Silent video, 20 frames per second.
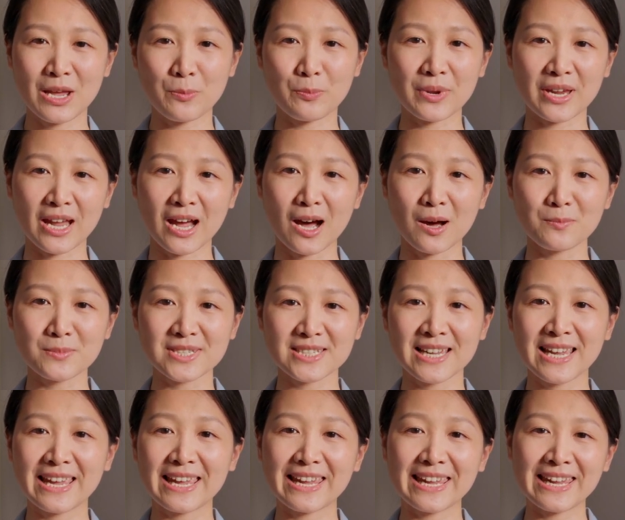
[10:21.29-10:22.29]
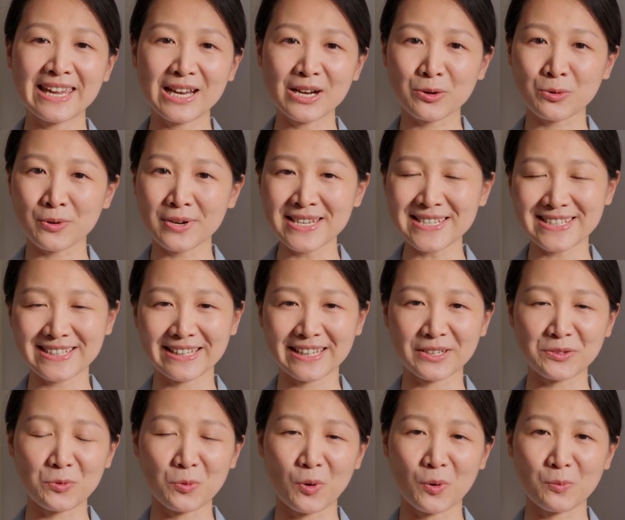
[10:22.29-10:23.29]
becomes increasingly
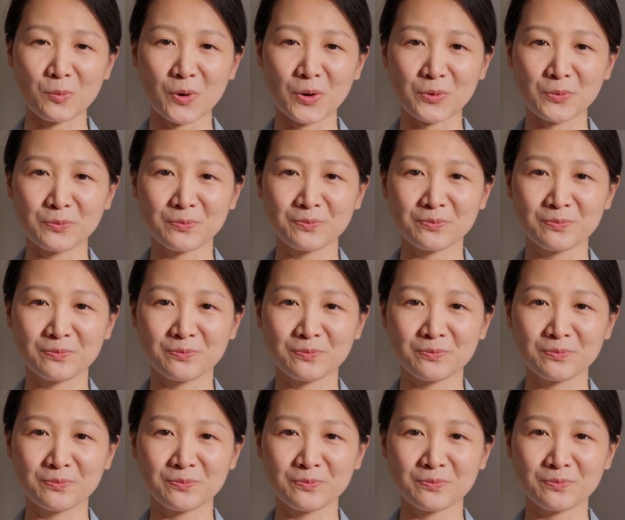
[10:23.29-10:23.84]
normal.